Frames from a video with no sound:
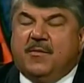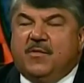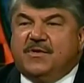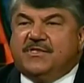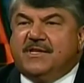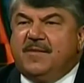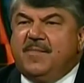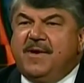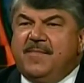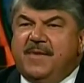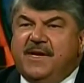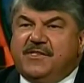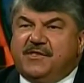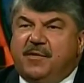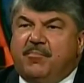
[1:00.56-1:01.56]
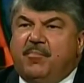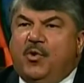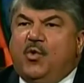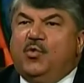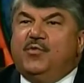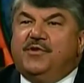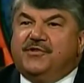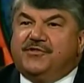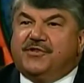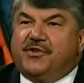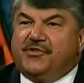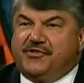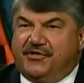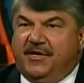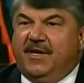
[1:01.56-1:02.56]
but when somebody makes a bold
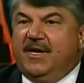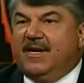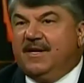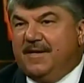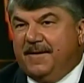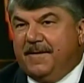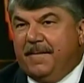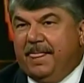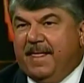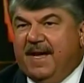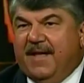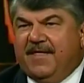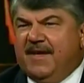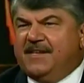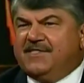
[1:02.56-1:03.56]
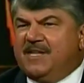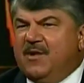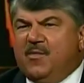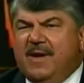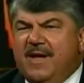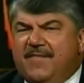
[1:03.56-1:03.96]
assertion and they say,